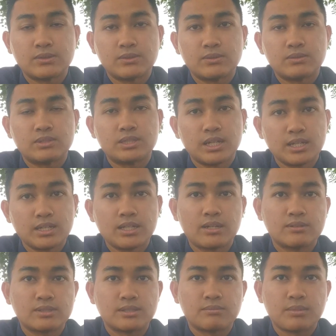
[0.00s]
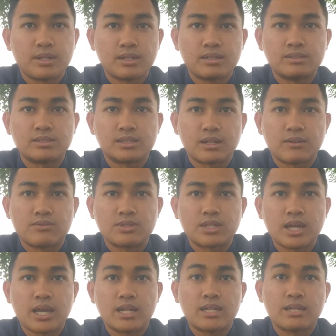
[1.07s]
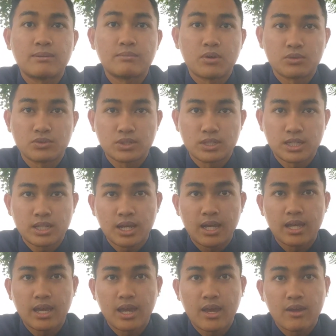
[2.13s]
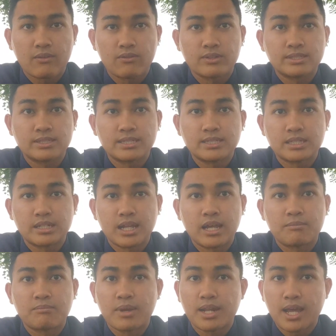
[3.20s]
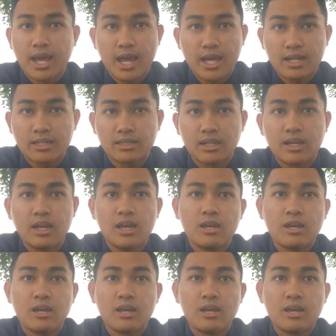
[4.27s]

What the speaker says: to 10,000 medical staffs at the Mount Sinai Health System at Manhattan,